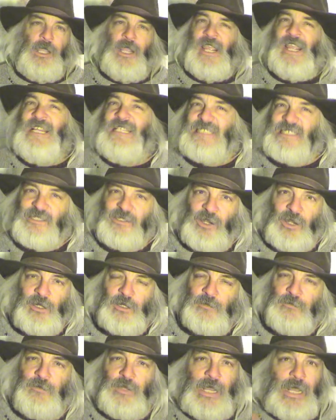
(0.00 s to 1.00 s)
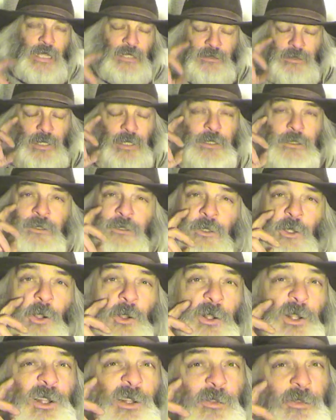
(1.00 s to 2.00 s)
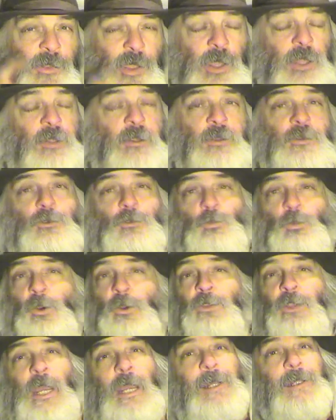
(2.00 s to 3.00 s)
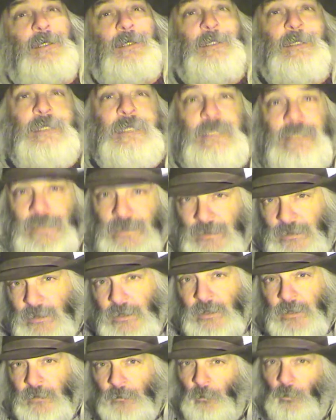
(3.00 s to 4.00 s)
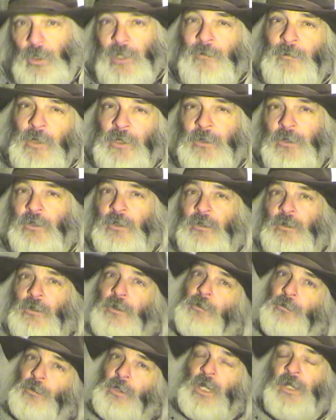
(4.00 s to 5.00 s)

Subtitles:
ancient artifacts, and gold that is worth at least $1 million